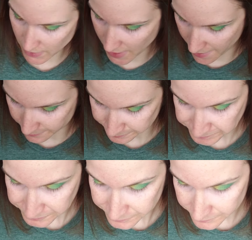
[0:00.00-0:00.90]
Okay,
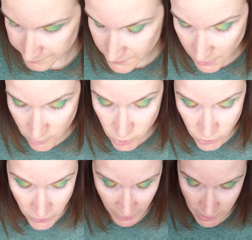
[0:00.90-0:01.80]
so
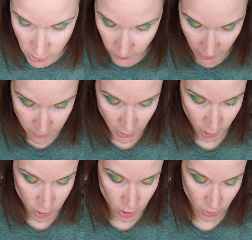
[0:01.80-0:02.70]
next what I'm
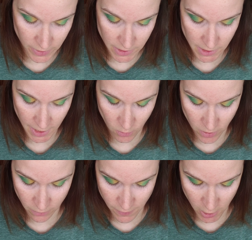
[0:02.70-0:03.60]
gonna do is take
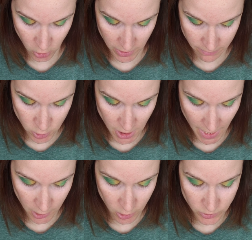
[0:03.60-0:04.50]
one of our cream
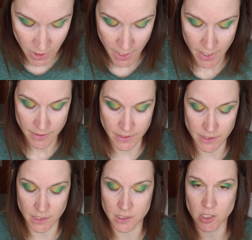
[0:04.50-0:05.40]
shadows.
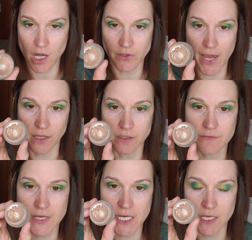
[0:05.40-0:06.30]
This is called
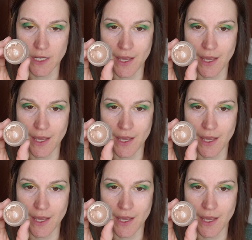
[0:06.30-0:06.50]
Elegant.